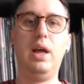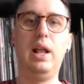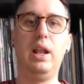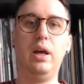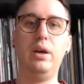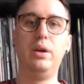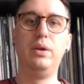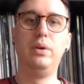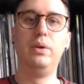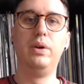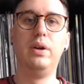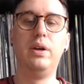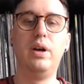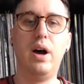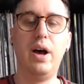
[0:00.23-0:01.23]
Hello,
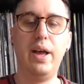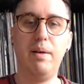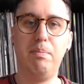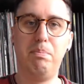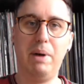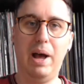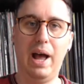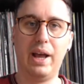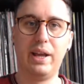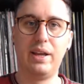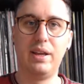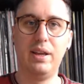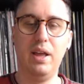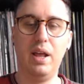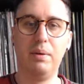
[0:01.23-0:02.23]
I am back
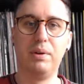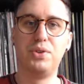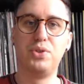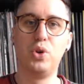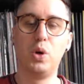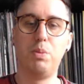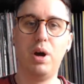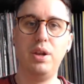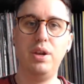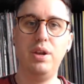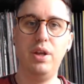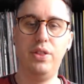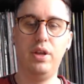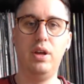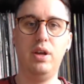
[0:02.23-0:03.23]
and I'm going to talk about
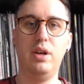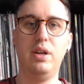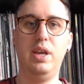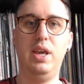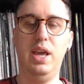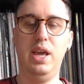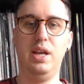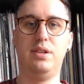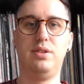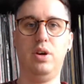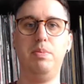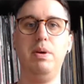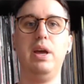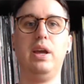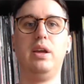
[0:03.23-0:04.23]
another gear
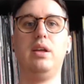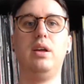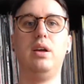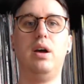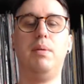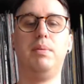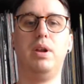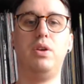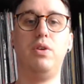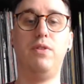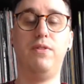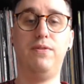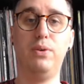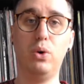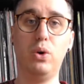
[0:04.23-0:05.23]
topic. I'm going to do
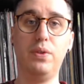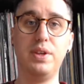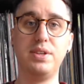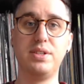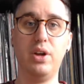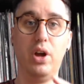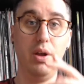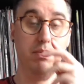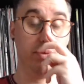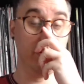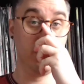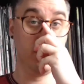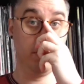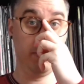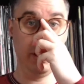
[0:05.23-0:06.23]
4 this time
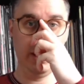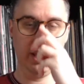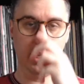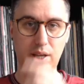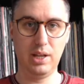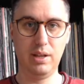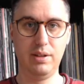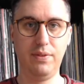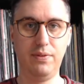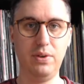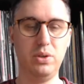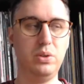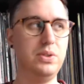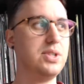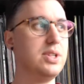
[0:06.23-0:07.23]
just to be
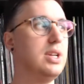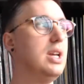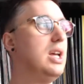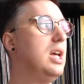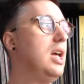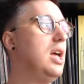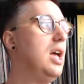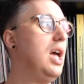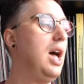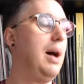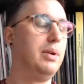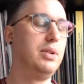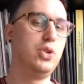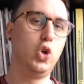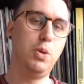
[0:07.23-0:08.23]
difficult. I'm
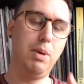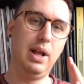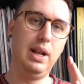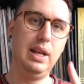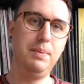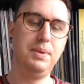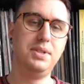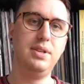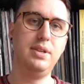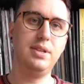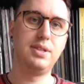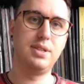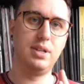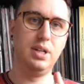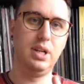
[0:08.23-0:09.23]
going to talk about
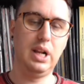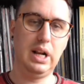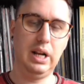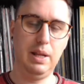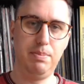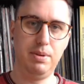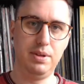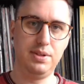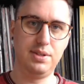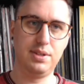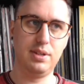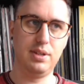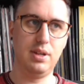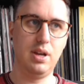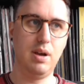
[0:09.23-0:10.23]
limiters and clippers.
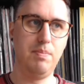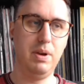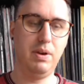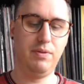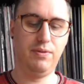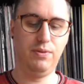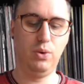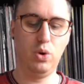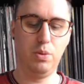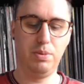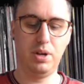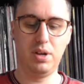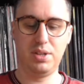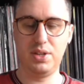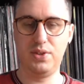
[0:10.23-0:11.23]
I picked 4
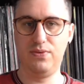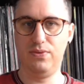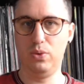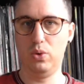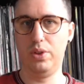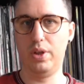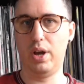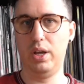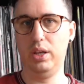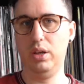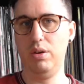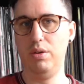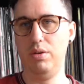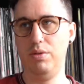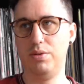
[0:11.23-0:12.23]
because there's 4 that I
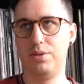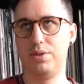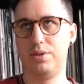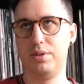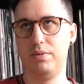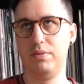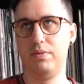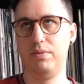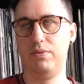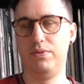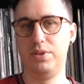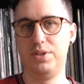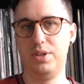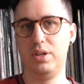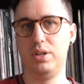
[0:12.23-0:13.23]
use for
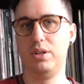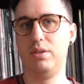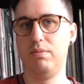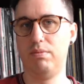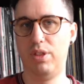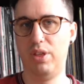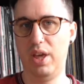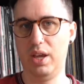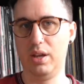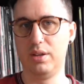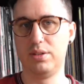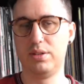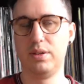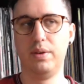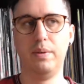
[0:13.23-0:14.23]
certain
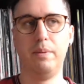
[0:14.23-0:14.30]
things,